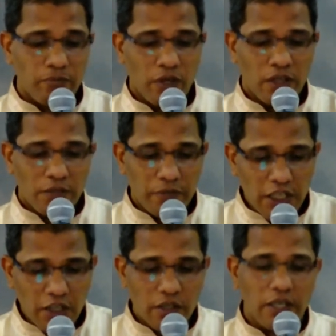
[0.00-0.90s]
That we
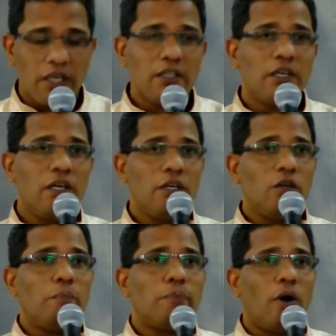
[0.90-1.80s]
read it, you know,
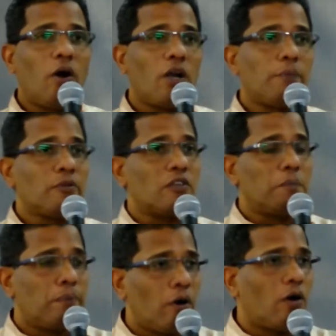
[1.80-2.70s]
Paul, Apostle
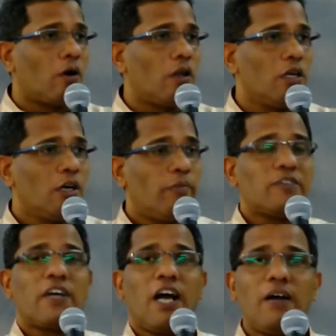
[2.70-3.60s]
Paul was
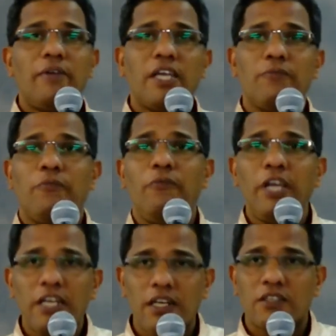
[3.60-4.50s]
having a
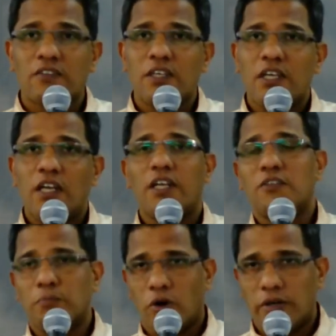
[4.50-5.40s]
weakness in his
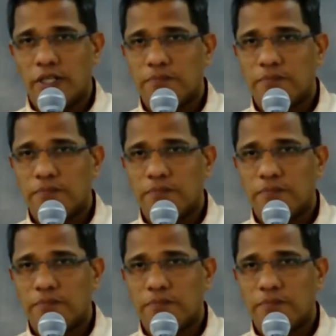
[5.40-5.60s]
body.